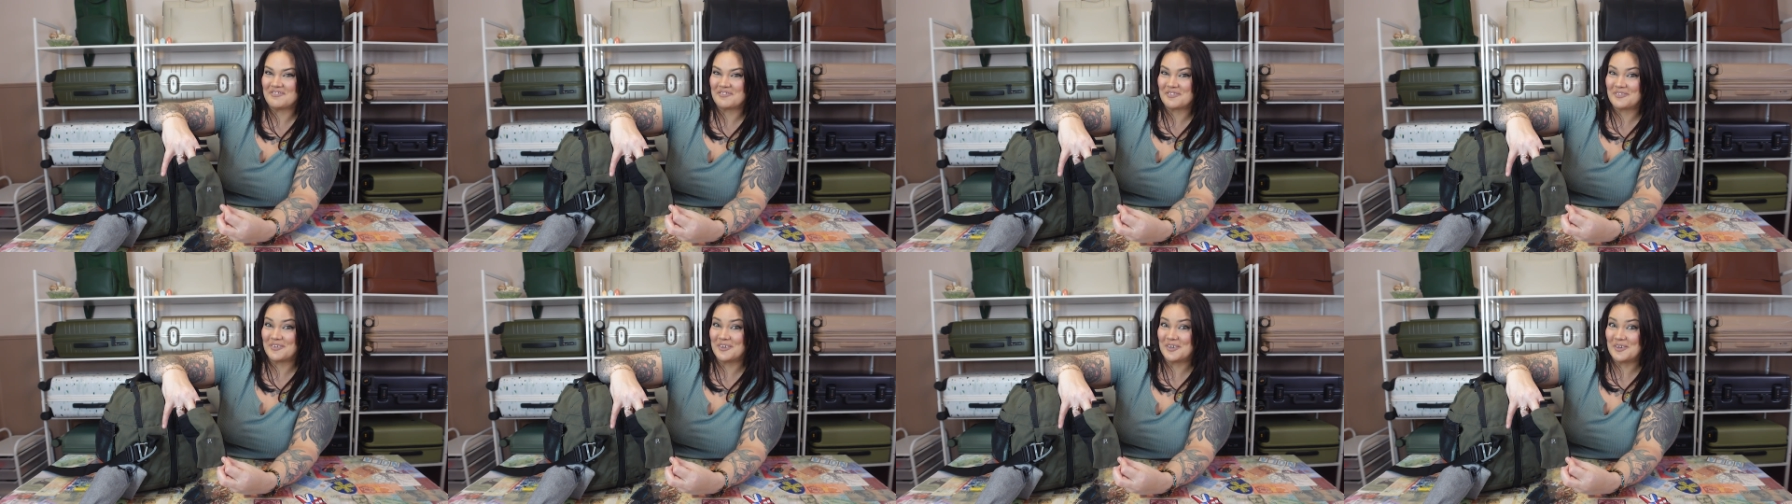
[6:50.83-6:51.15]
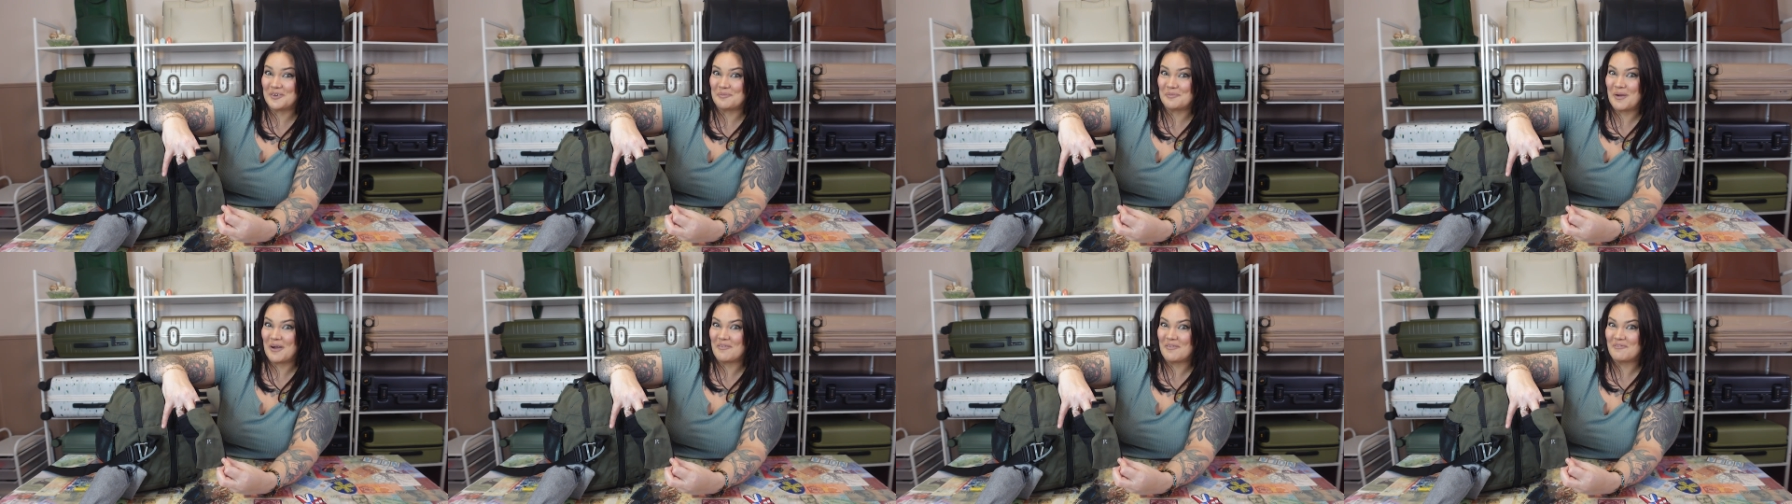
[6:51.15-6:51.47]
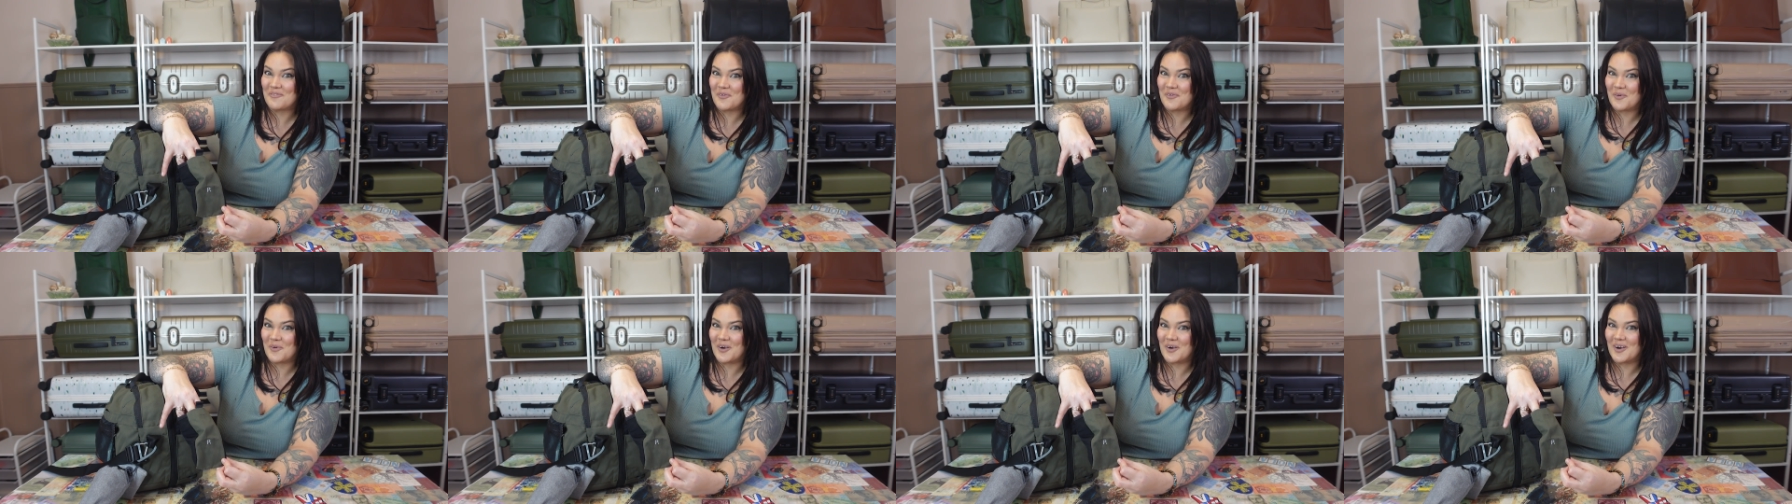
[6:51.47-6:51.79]
room
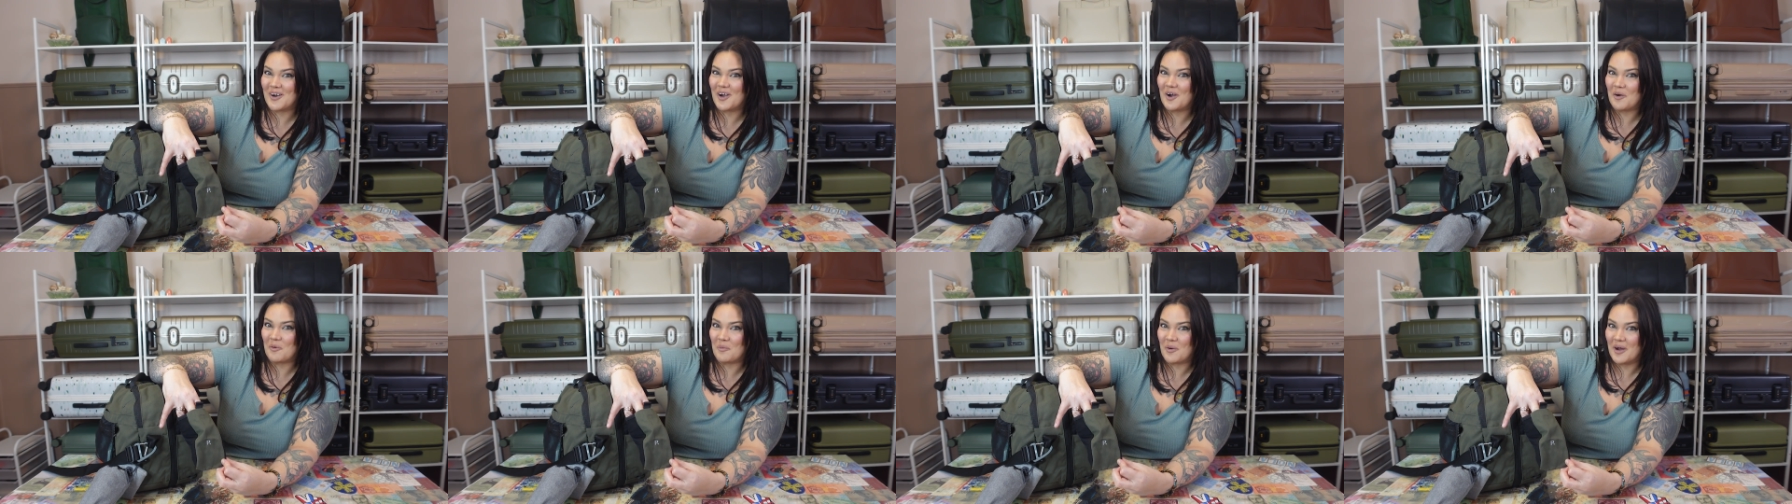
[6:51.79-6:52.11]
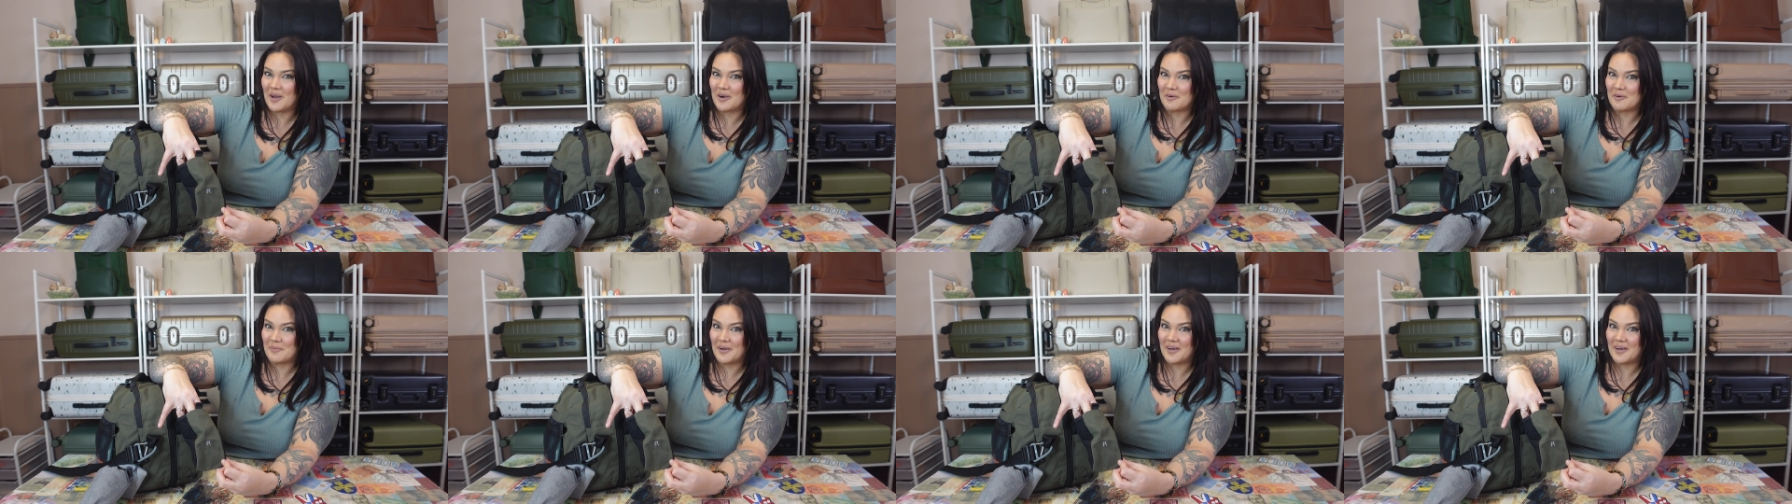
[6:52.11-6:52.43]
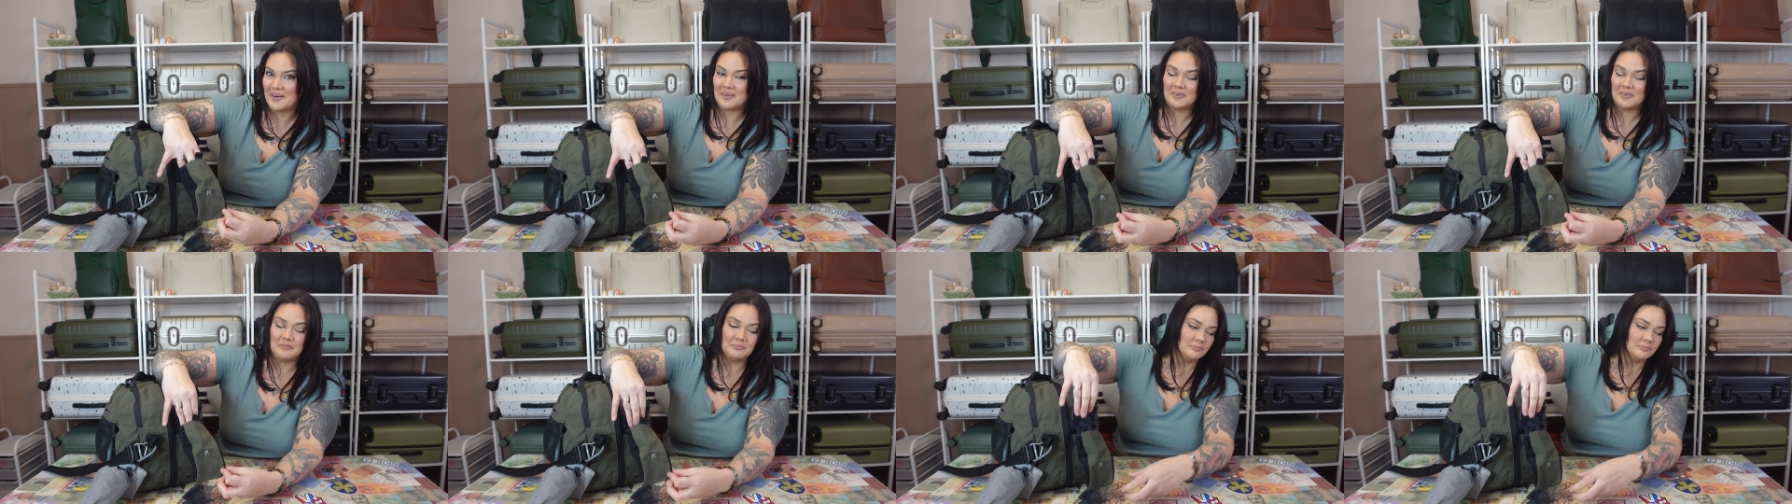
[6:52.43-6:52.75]
for a water bottle.